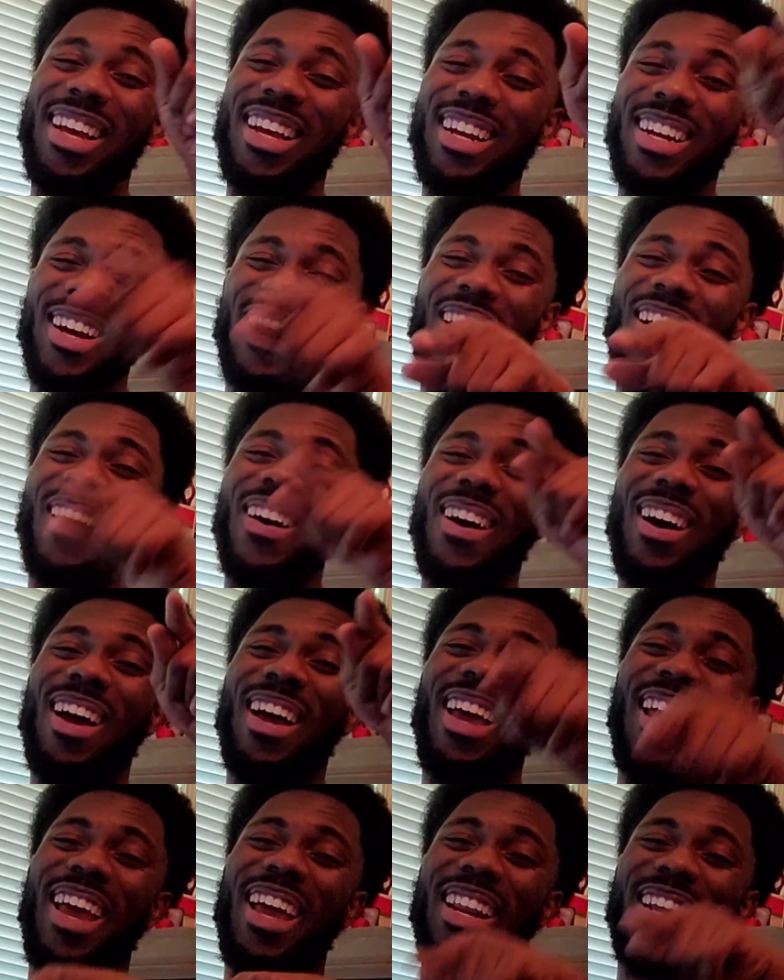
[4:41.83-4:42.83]
Go
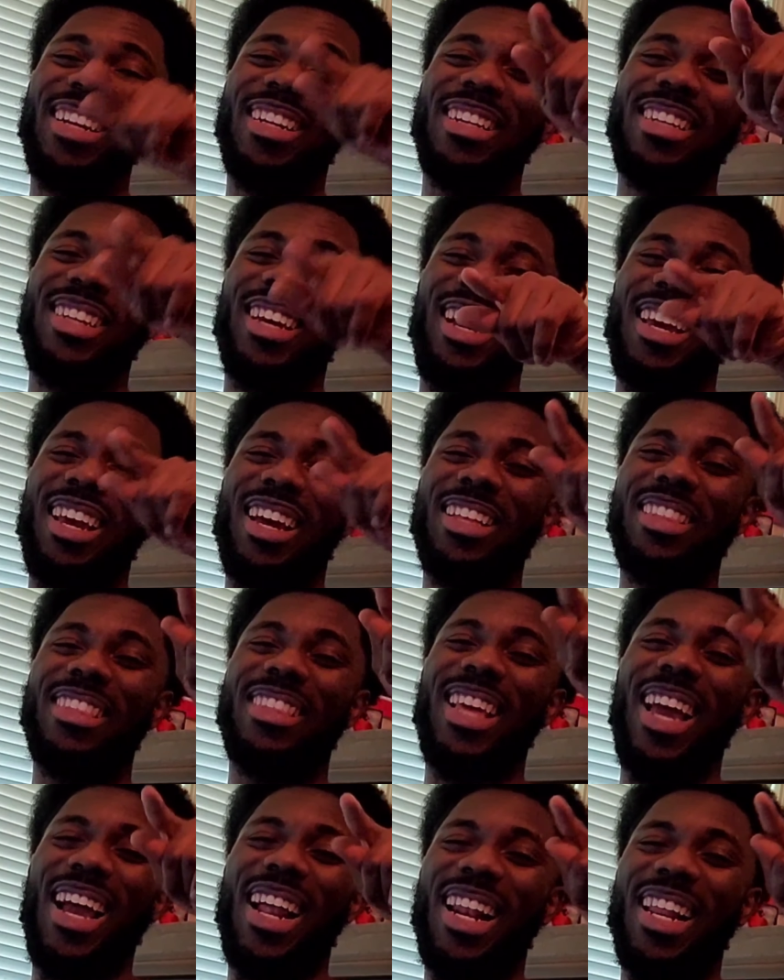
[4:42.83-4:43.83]
ahead and do your
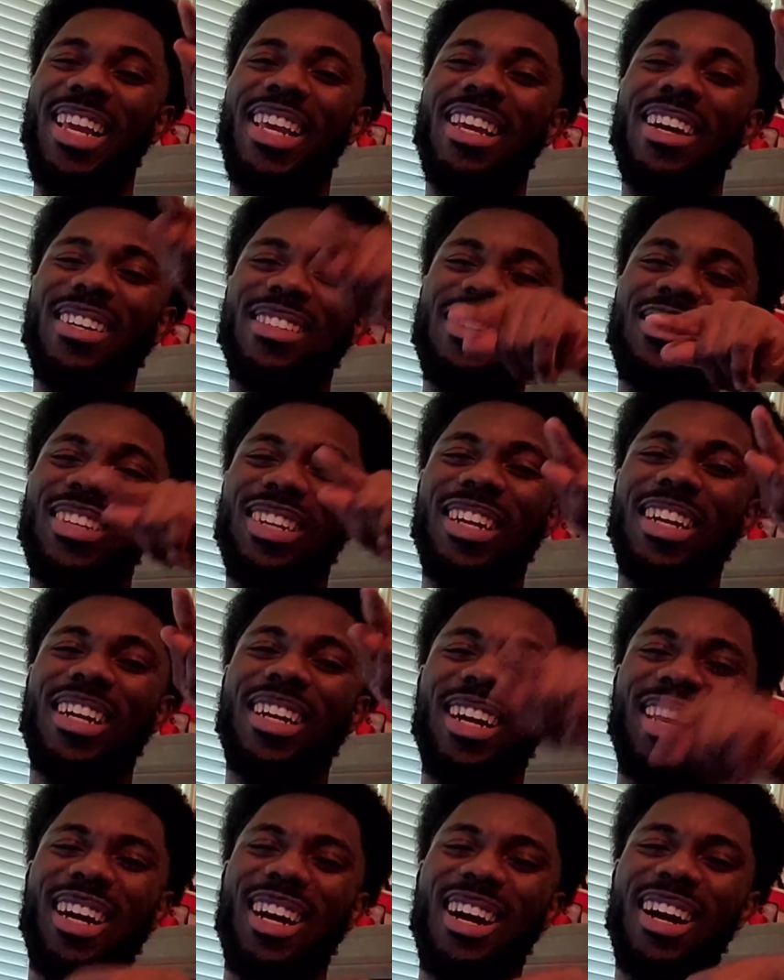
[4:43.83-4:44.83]
thing, Lyodra,
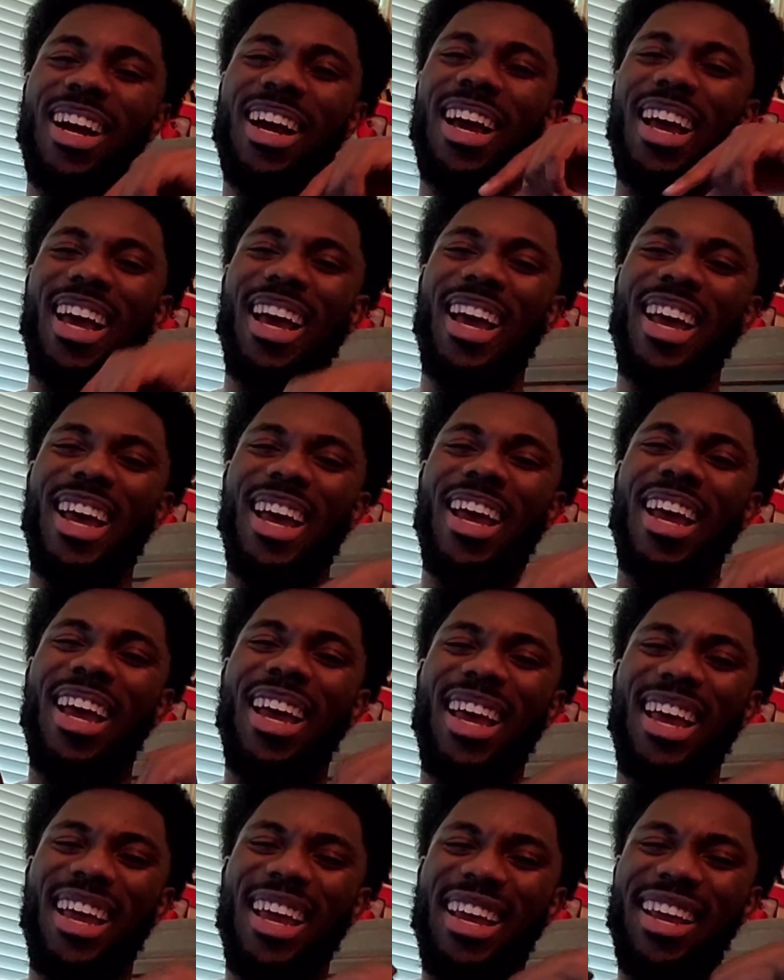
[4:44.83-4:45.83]
girl.
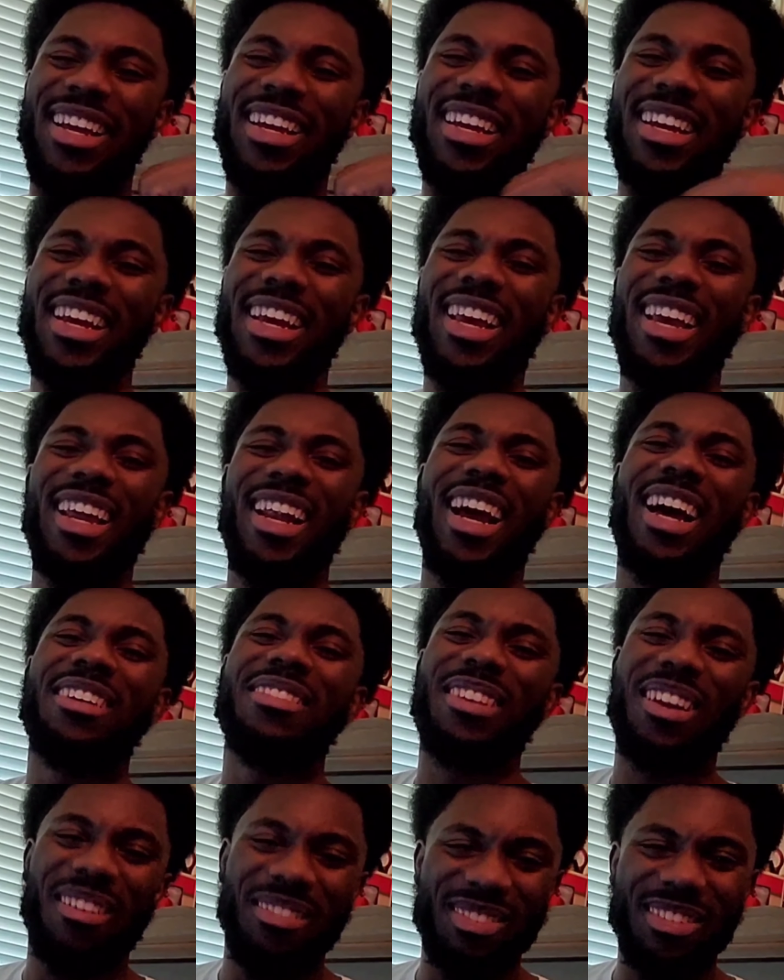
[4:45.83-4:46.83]
Hey. That's
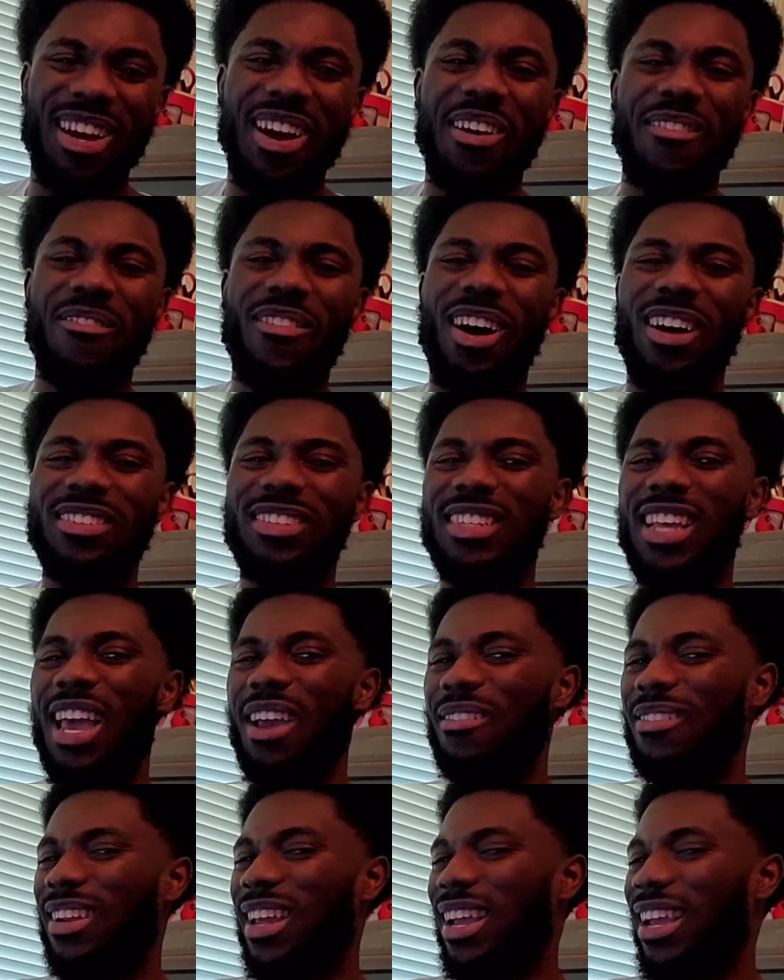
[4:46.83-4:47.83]
what I'm talking about.
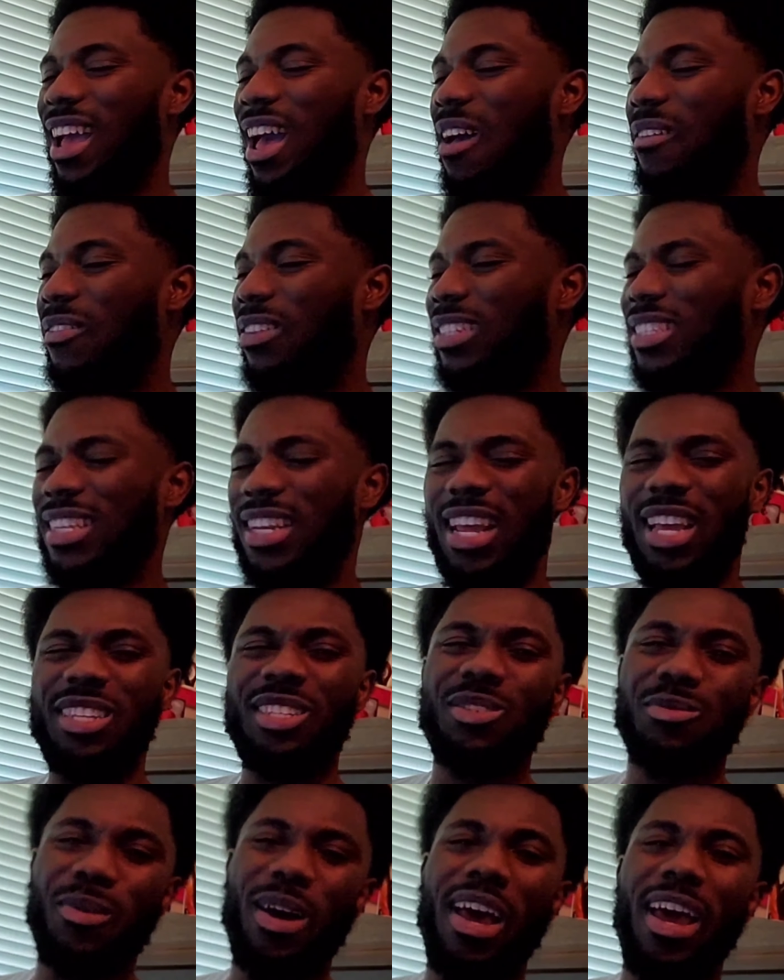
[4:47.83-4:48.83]
Same with that confidence and that
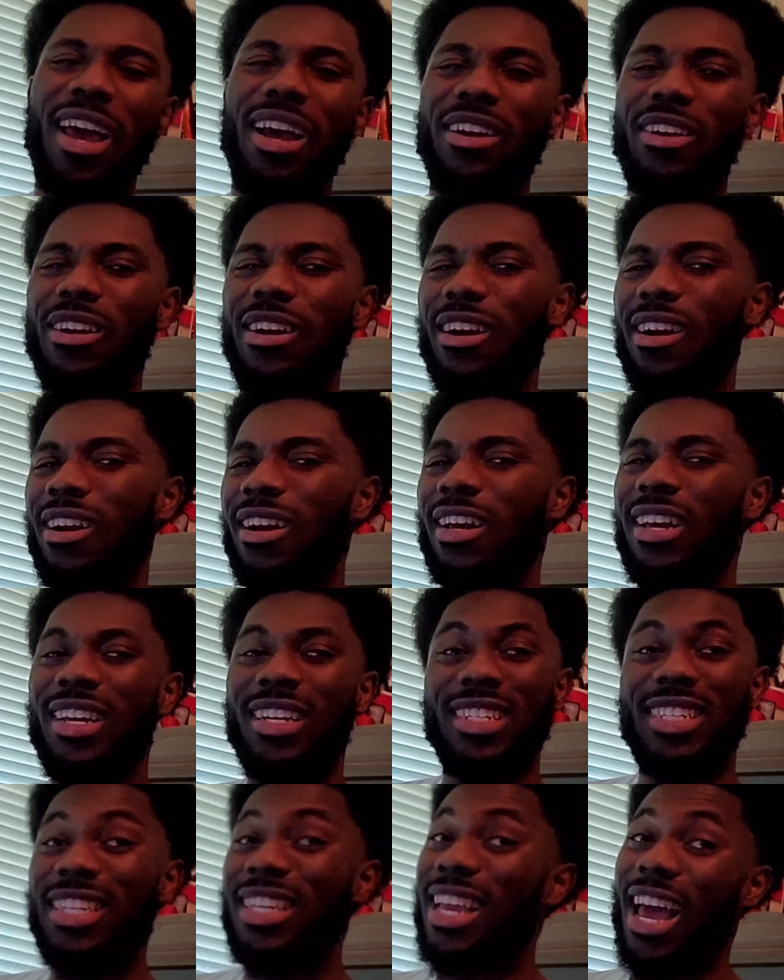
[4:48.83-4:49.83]
swag, girl.
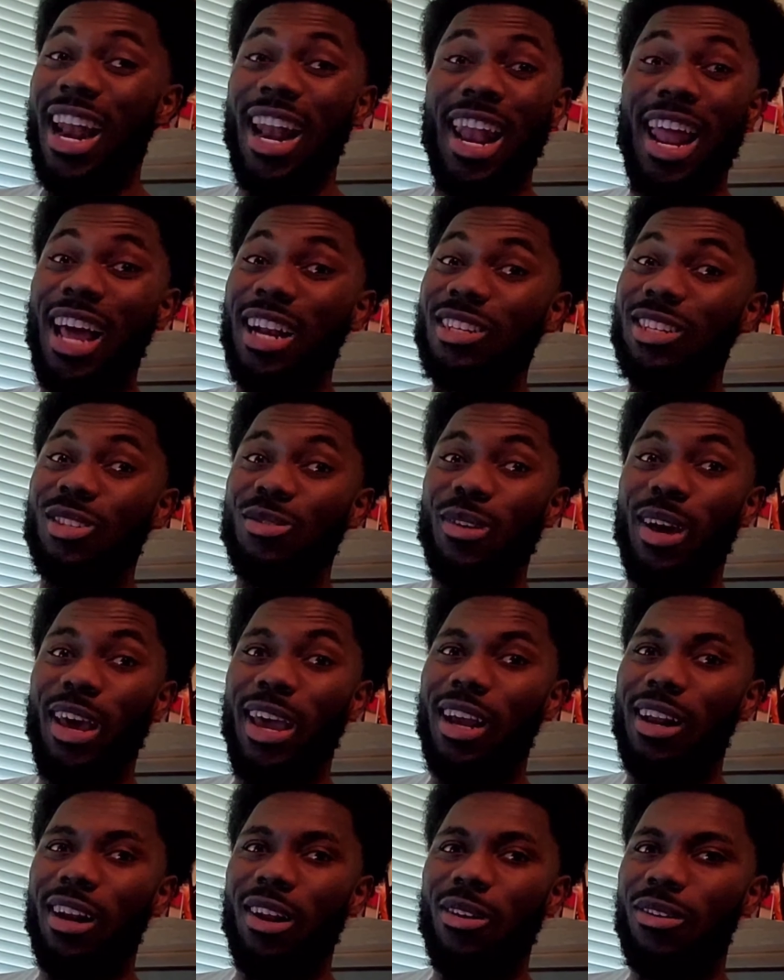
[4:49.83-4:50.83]
She got a lot of
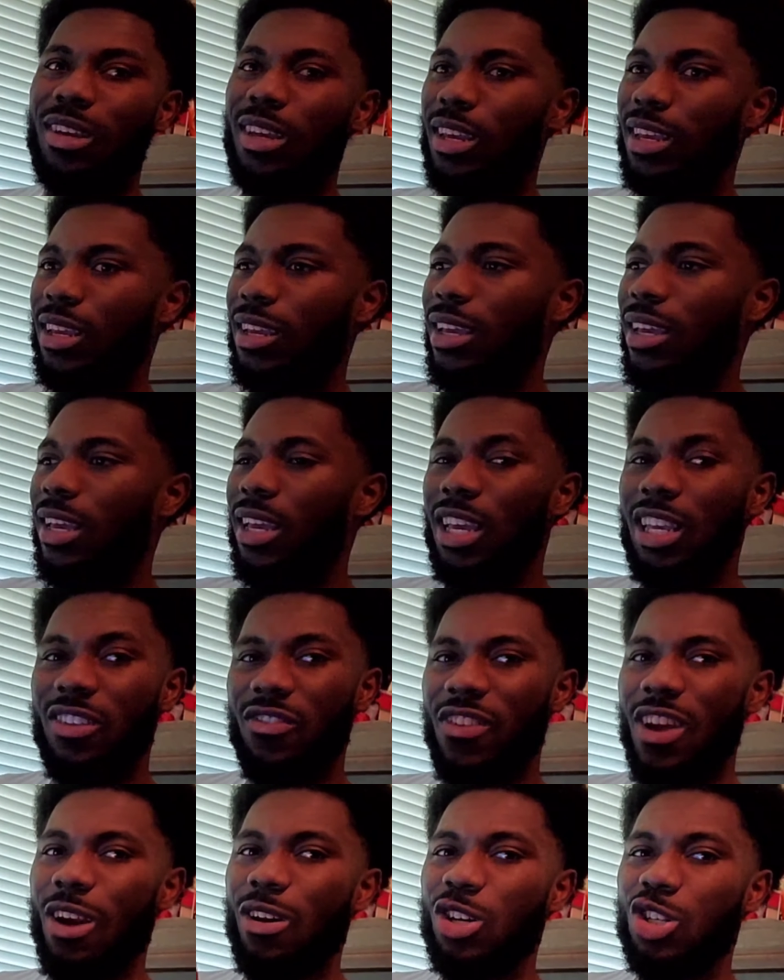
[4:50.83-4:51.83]
swag, low key. It's
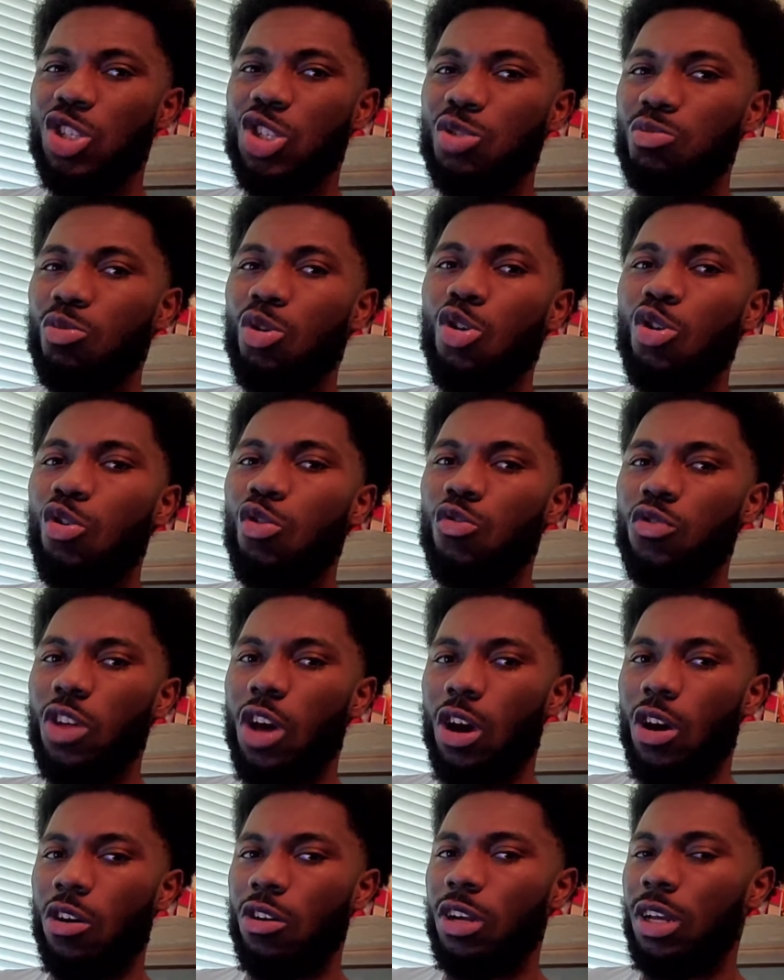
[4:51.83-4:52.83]
very smooth,
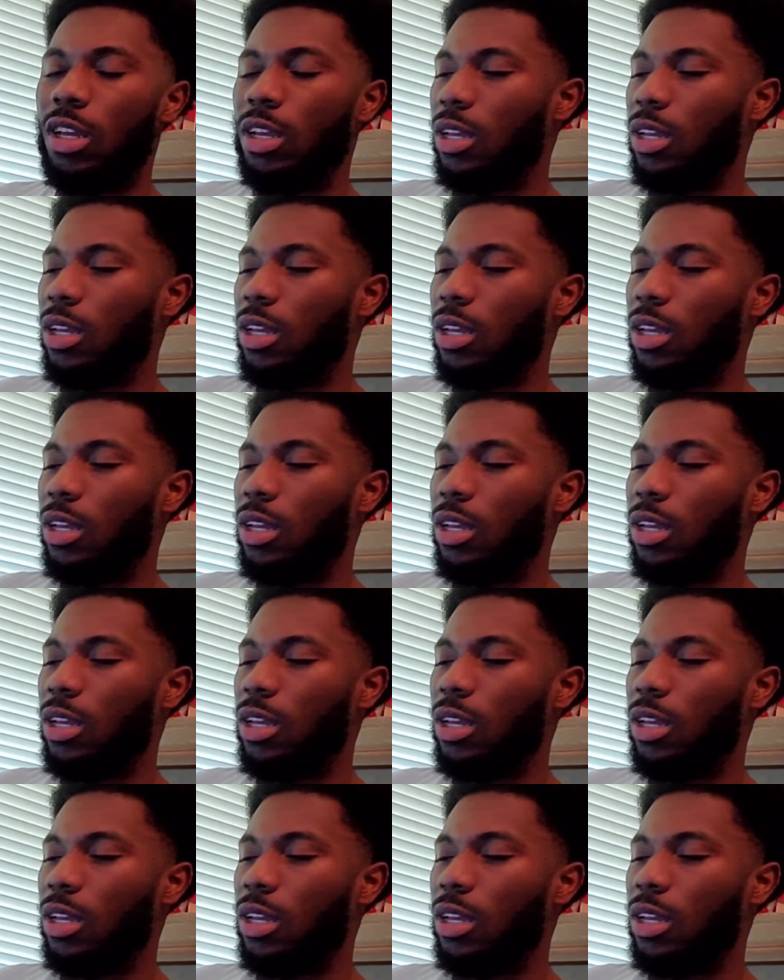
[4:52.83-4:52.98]
though.